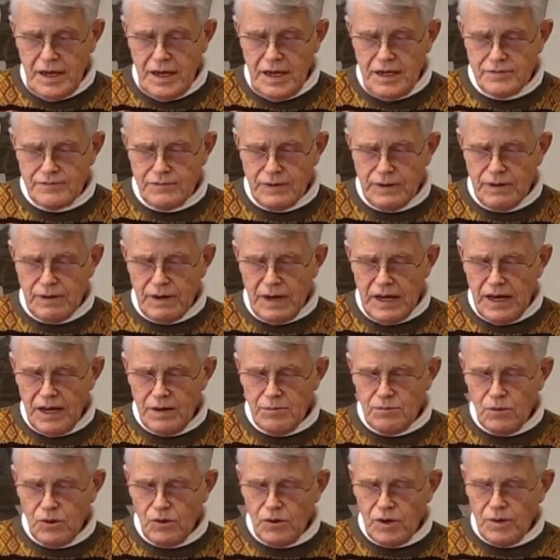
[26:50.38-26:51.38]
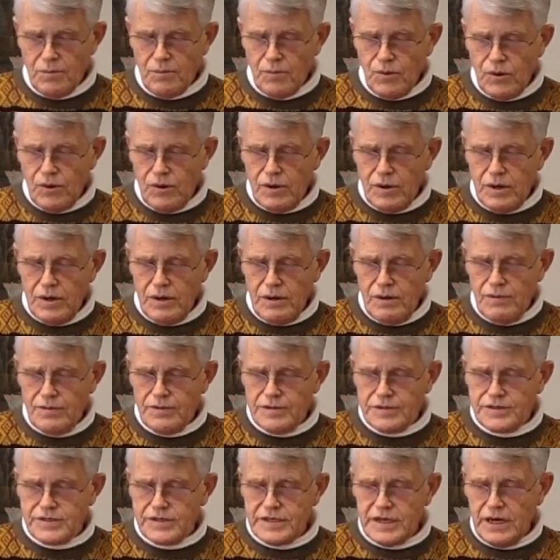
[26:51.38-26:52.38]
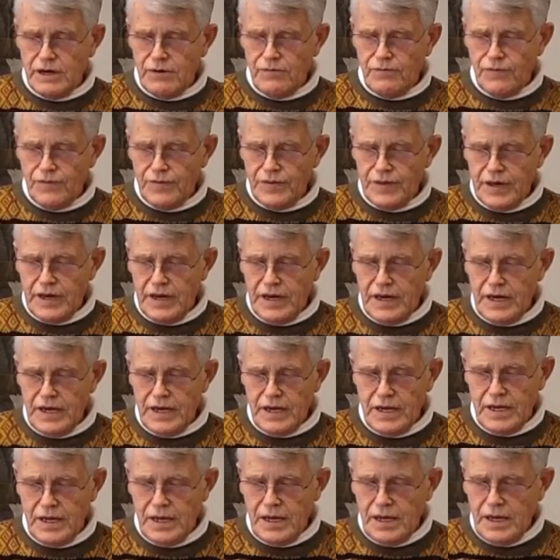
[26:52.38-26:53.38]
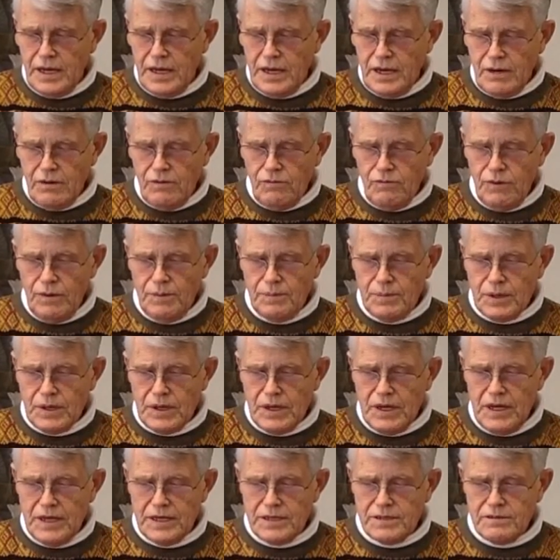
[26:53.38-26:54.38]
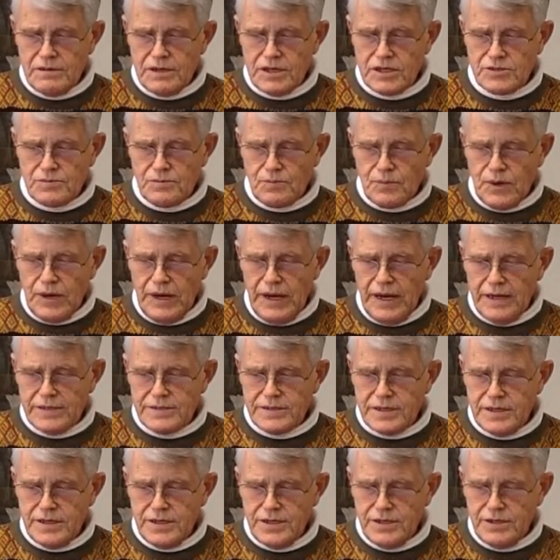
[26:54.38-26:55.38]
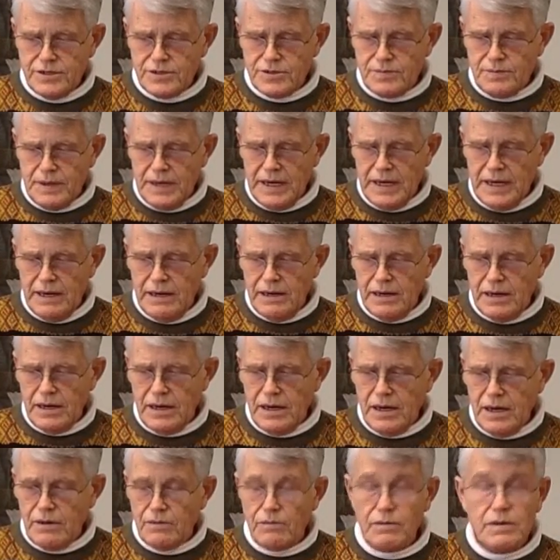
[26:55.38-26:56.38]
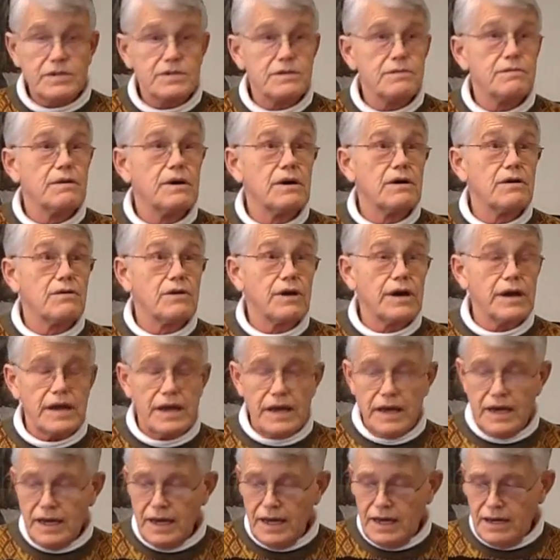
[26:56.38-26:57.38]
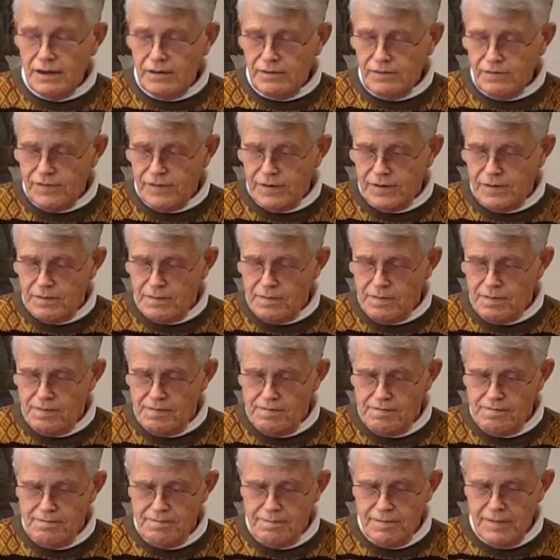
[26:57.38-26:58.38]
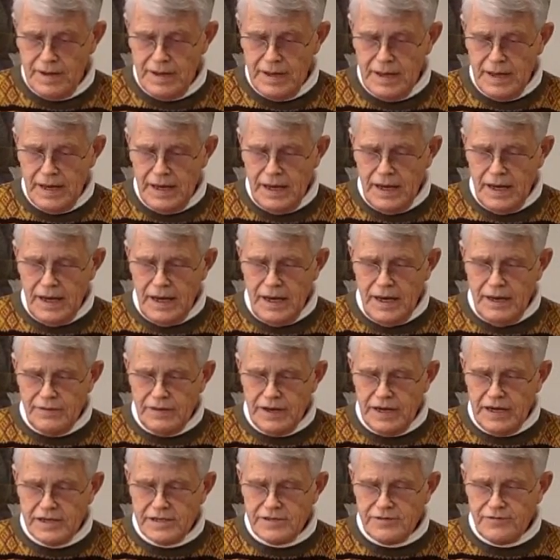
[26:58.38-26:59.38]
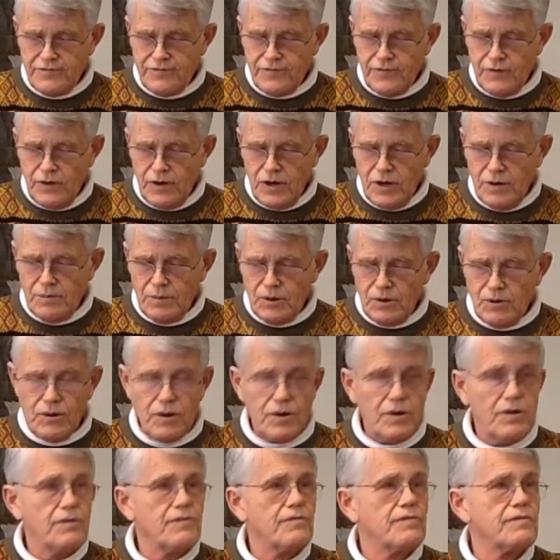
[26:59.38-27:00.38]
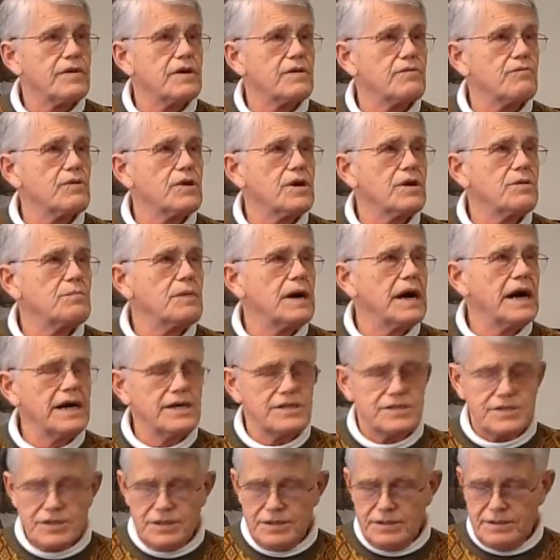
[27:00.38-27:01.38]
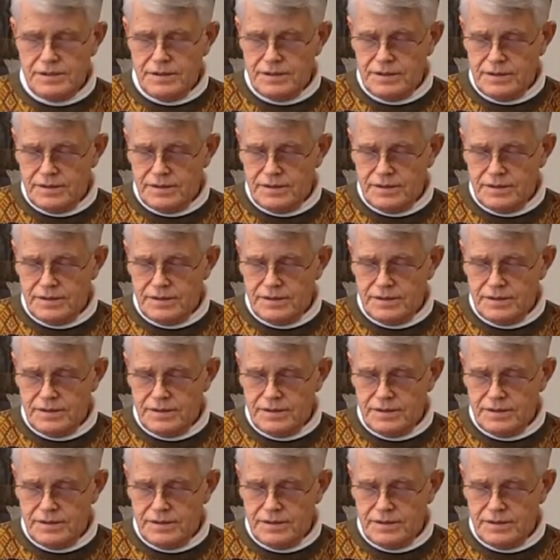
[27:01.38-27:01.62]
As we rely more and more on the self within, we begin to express and use power which we already have. And that is far more than we imagine.